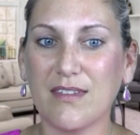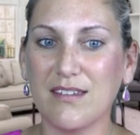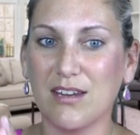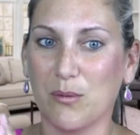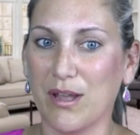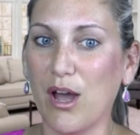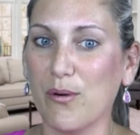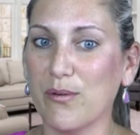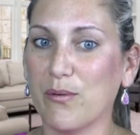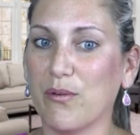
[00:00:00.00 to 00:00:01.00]
here we
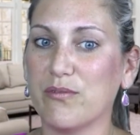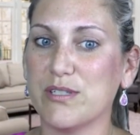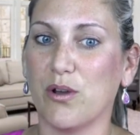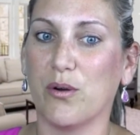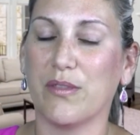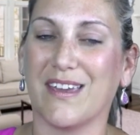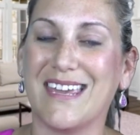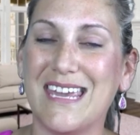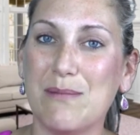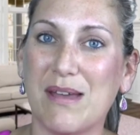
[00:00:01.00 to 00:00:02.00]
go. So the
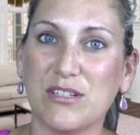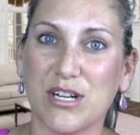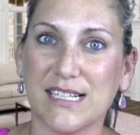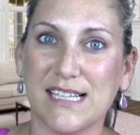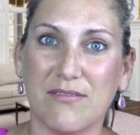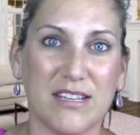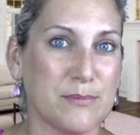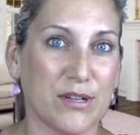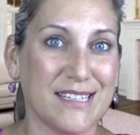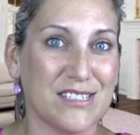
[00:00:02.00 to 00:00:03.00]
key metrics that
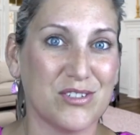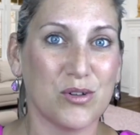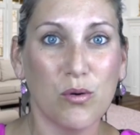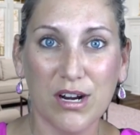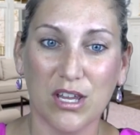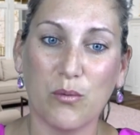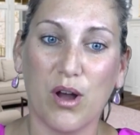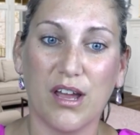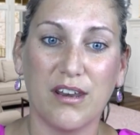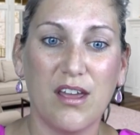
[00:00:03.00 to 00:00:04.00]
Facebook is scoring you
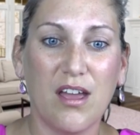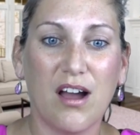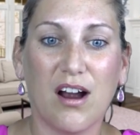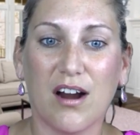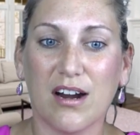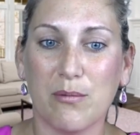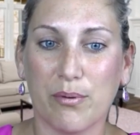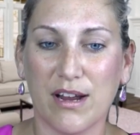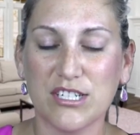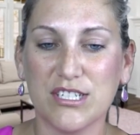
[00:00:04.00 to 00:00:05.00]
on are
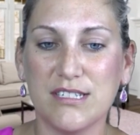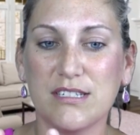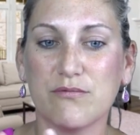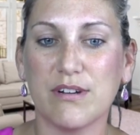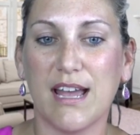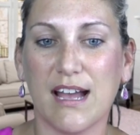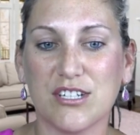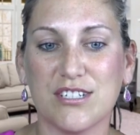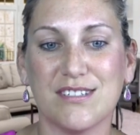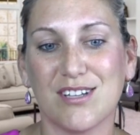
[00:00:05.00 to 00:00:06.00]
impressions,
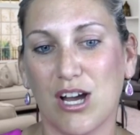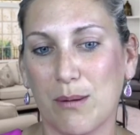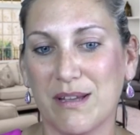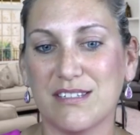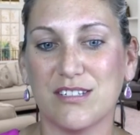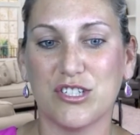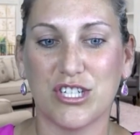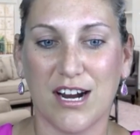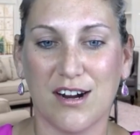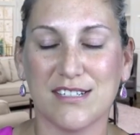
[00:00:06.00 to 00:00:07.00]
reactions, comments,
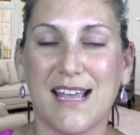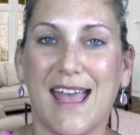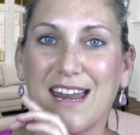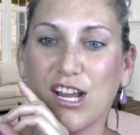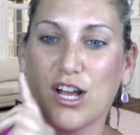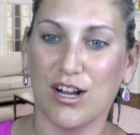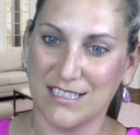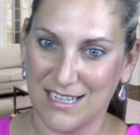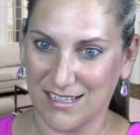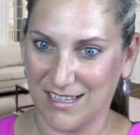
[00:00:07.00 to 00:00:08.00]
shares, and
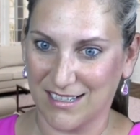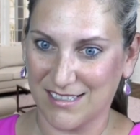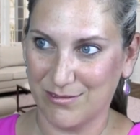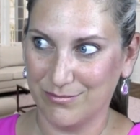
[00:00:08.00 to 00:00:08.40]
content clicks.